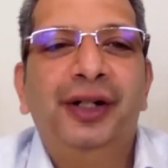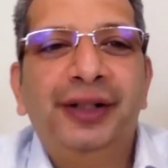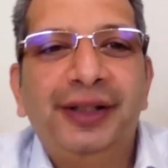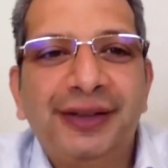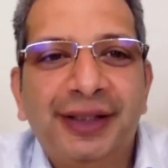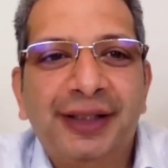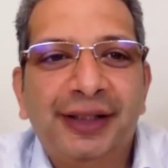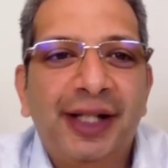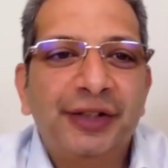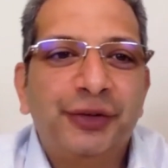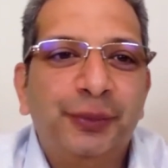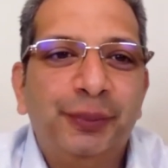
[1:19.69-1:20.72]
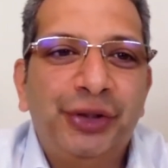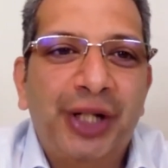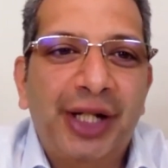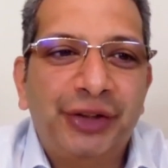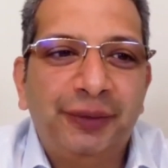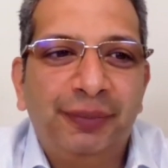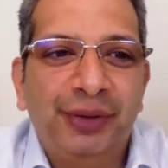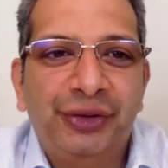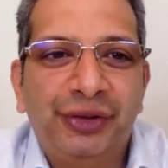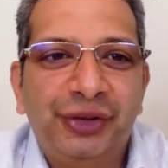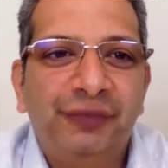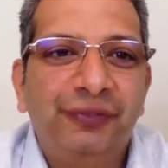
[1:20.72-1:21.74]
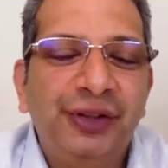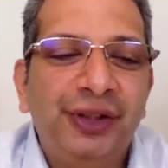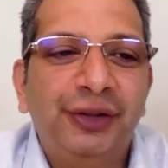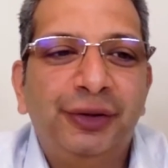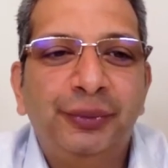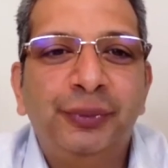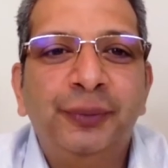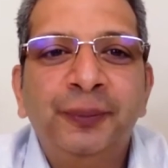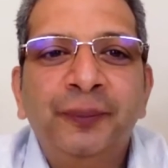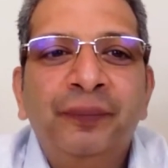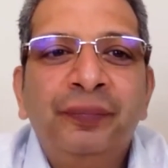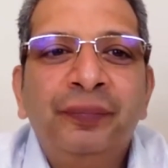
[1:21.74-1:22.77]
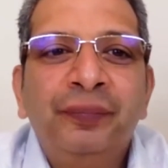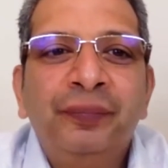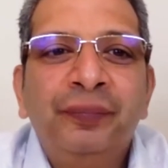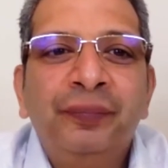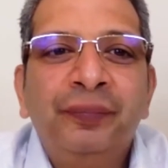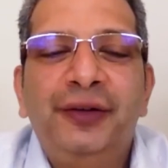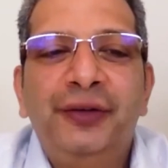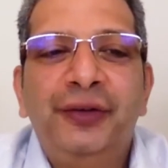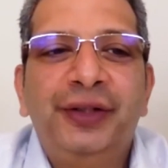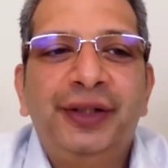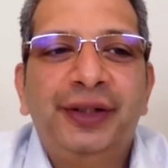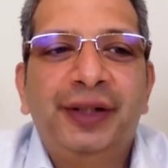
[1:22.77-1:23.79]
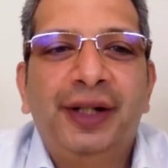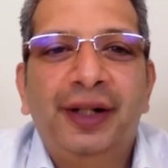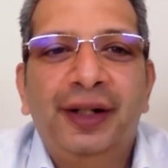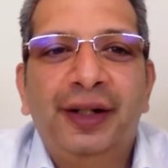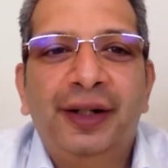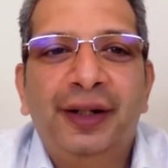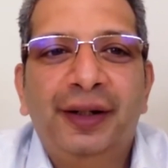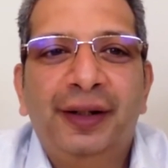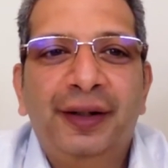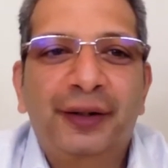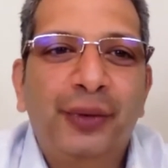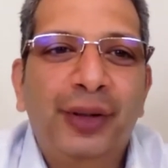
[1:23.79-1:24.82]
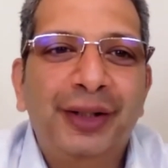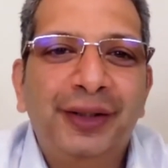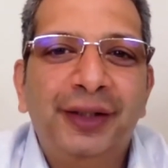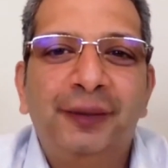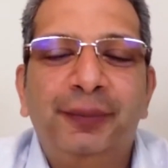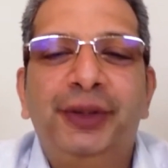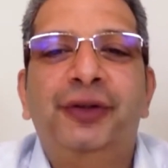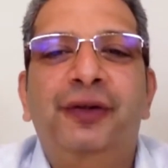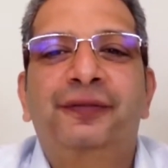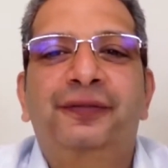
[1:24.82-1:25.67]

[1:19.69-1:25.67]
let's say, classroom interaction, but shifting it to online learning required a little bit of